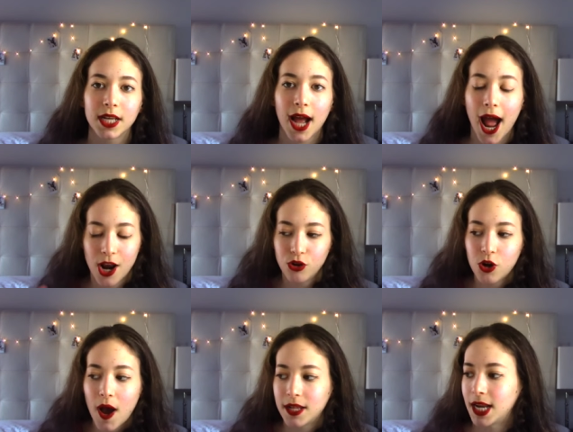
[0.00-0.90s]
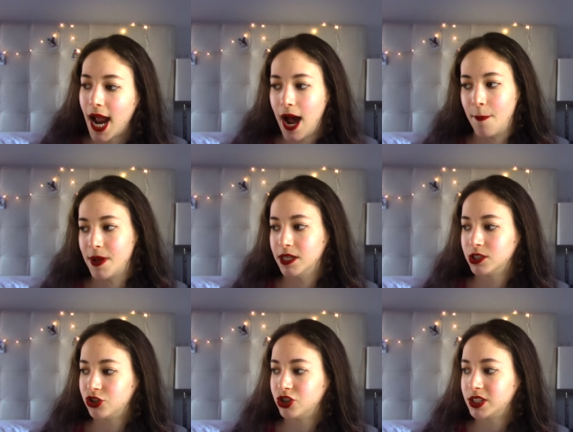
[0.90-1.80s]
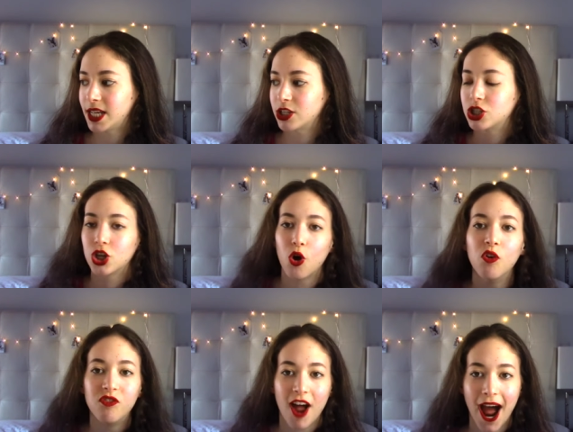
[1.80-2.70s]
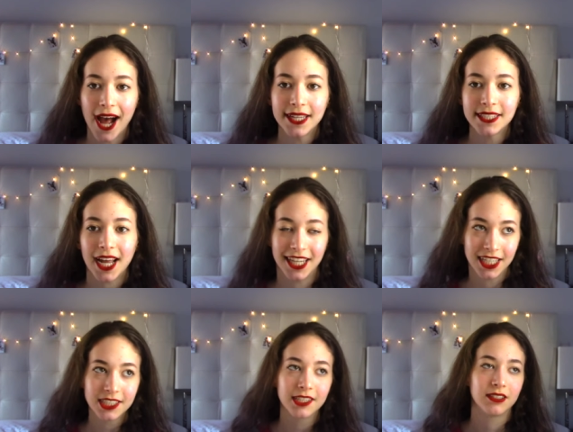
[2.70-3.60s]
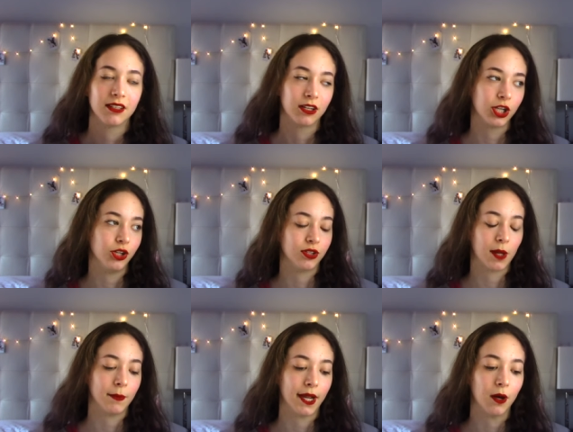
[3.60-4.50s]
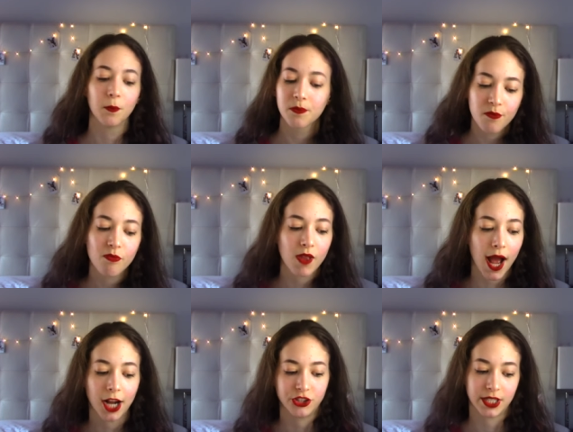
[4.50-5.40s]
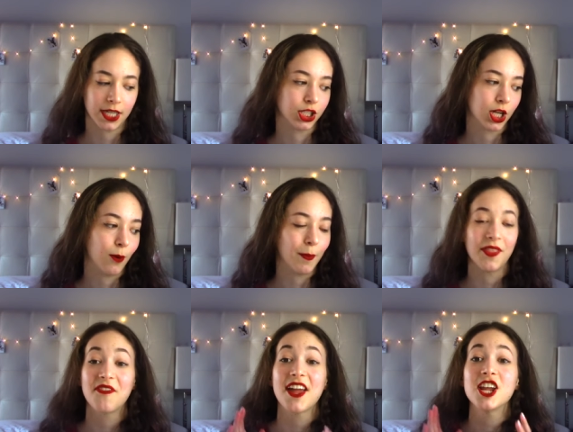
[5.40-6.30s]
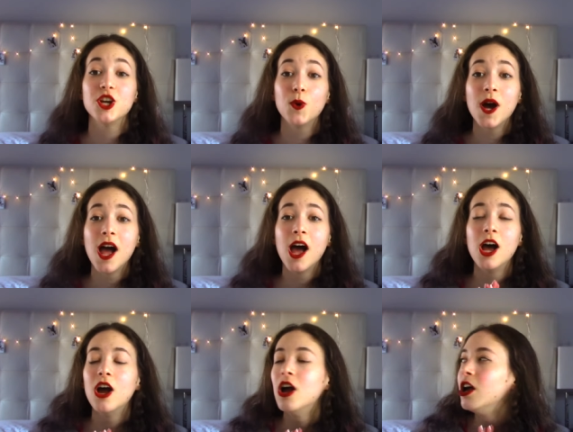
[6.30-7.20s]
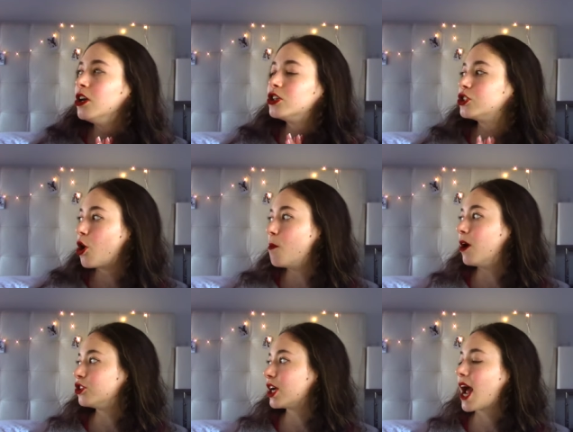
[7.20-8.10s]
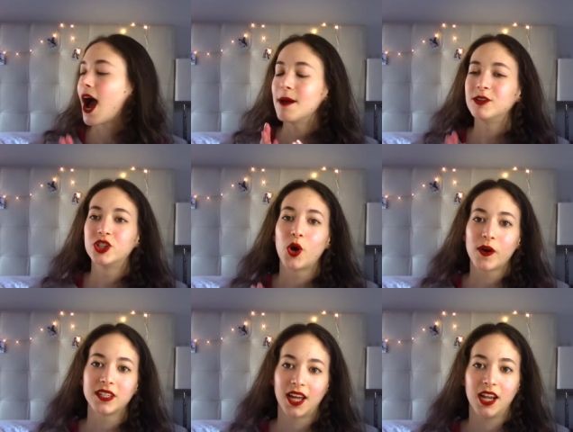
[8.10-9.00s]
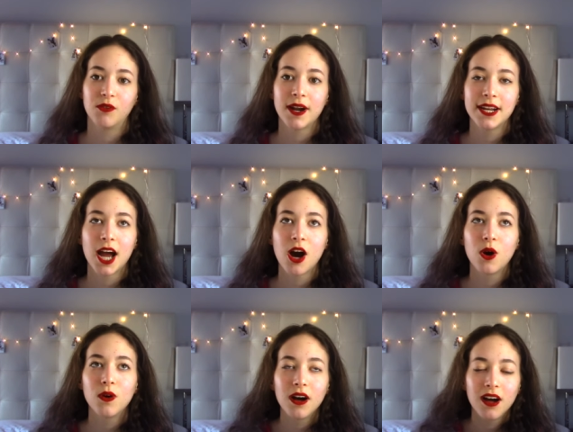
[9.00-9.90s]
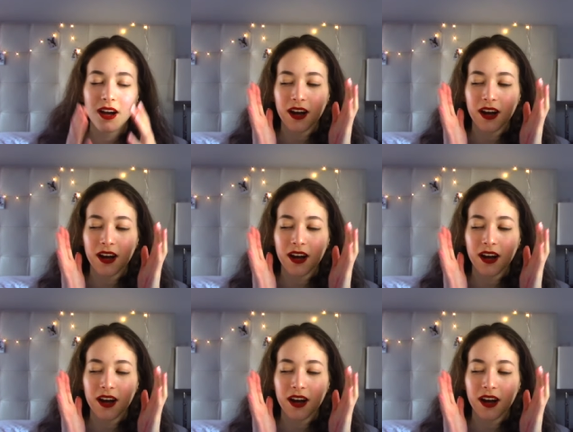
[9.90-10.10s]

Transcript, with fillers: Like, I don't know how that happens. Just like so fast. I think it's because of the cute thumbnail. I just think so. But thank you so much. Like, I'm so excited right now.